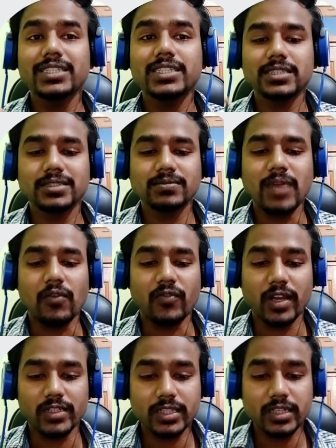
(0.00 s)
is
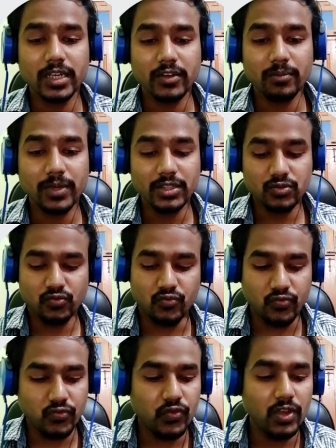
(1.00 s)
refreshing, it means
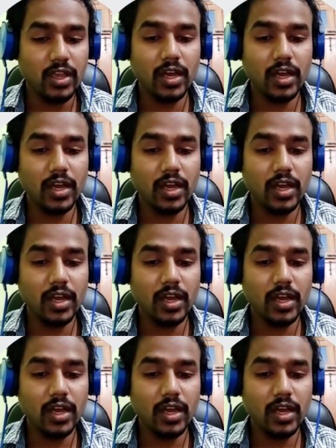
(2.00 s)
we